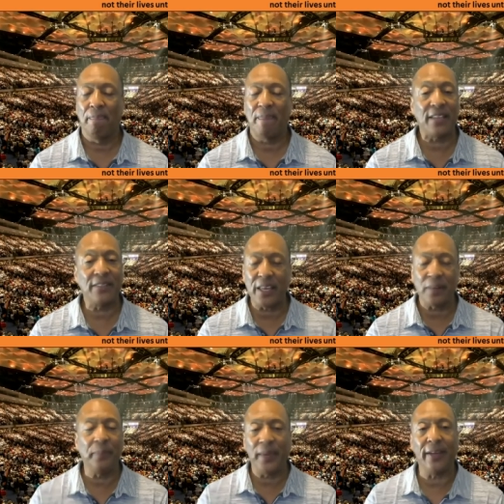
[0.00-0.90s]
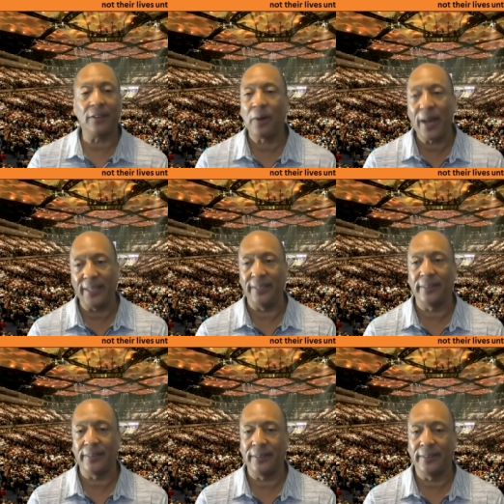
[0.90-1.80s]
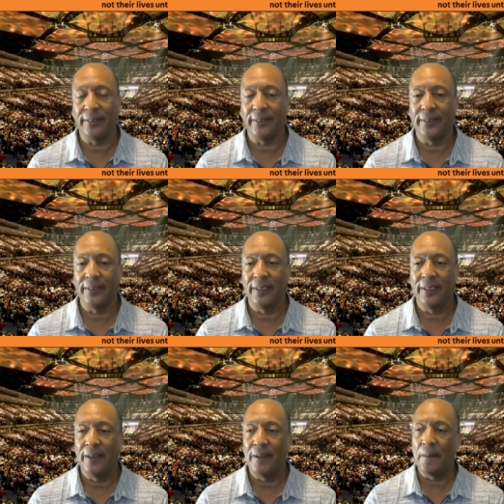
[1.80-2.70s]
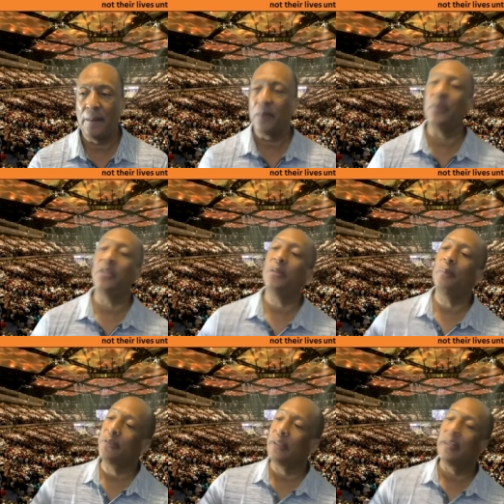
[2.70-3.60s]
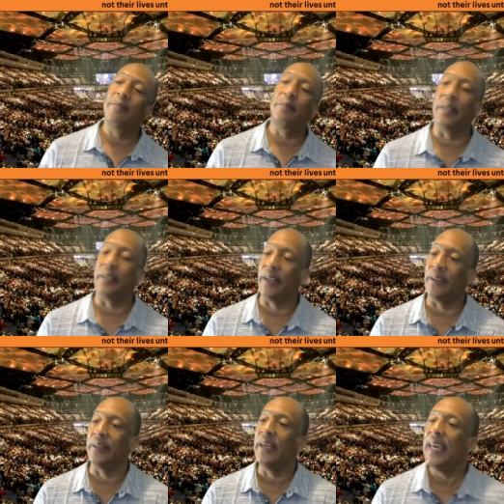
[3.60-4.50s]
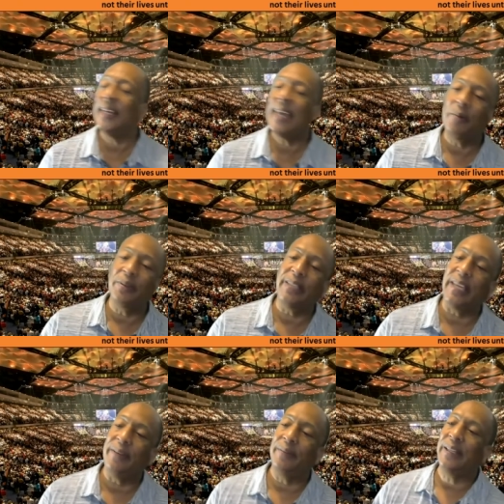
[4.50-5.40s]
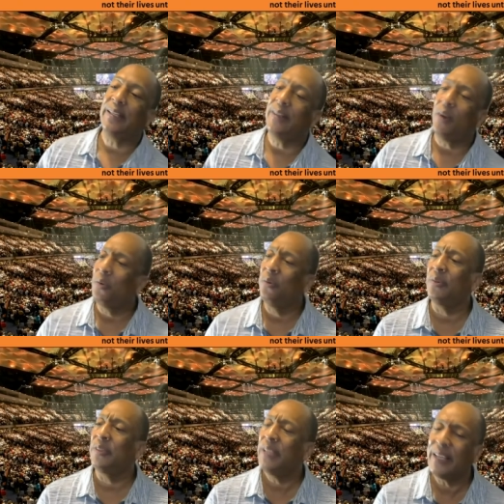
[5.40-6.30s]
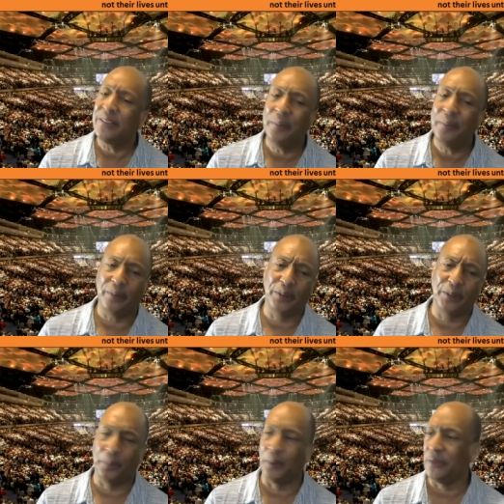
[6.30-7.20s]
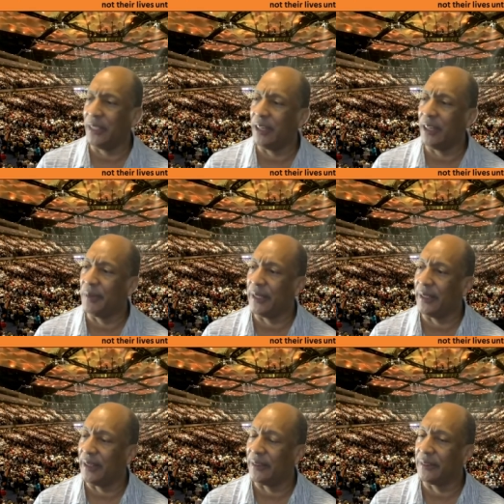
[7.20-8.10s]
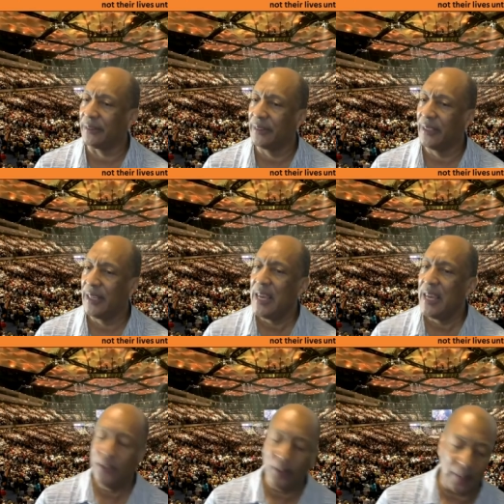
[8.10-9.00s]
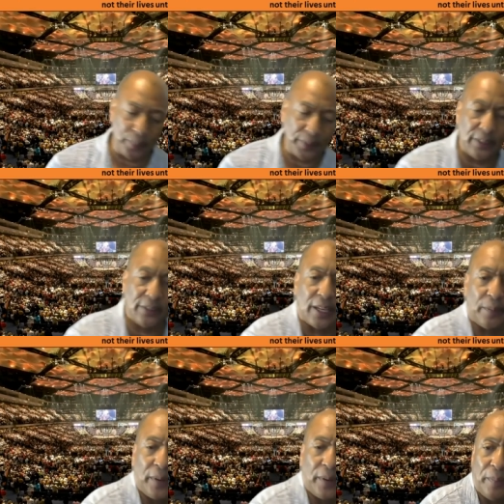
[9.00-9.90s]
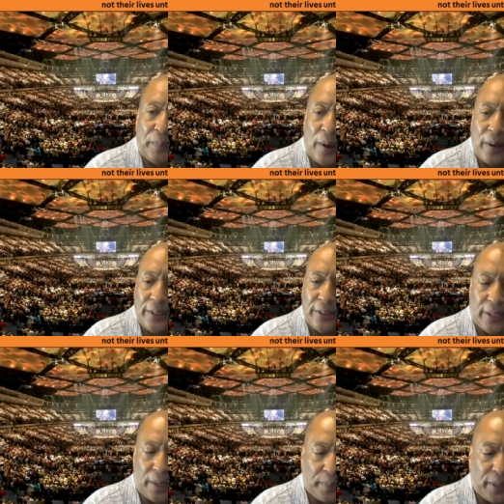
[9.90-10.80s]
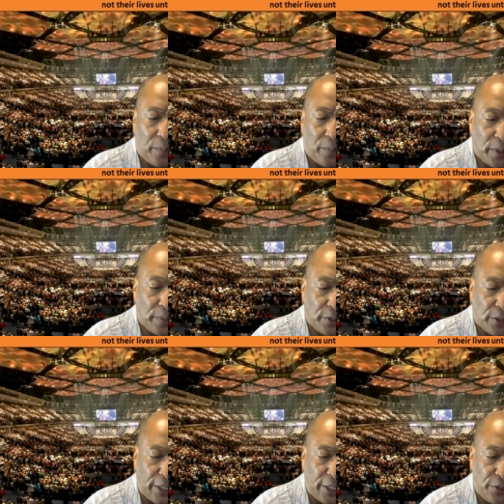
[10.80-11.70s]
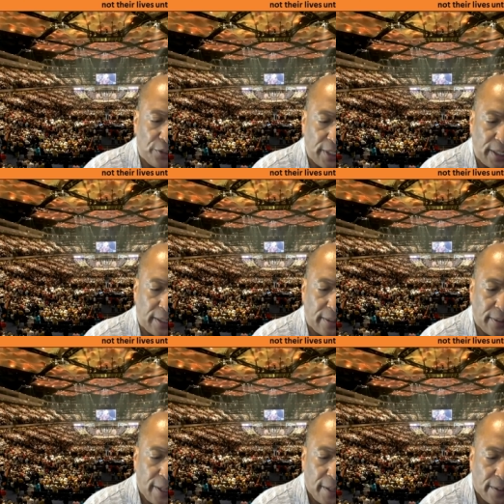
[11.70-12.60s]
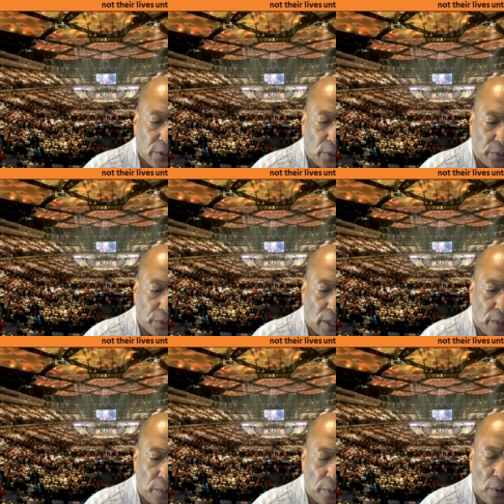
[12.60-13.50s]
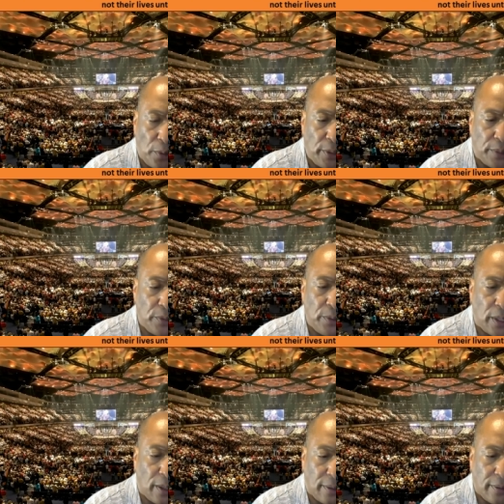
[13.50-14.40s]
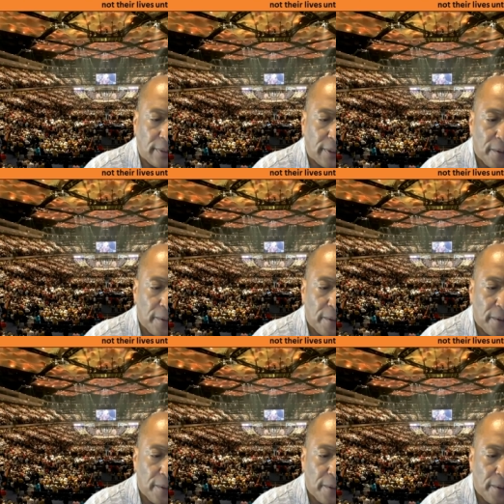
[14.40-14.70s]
that's not obeying Christ. We're supposed to love one another. And that was even in the Old Testament, we're supposed to love one another. You know, I put this, I, I brought this up and I wanted to let you see it. So, so I won't hold you up too long.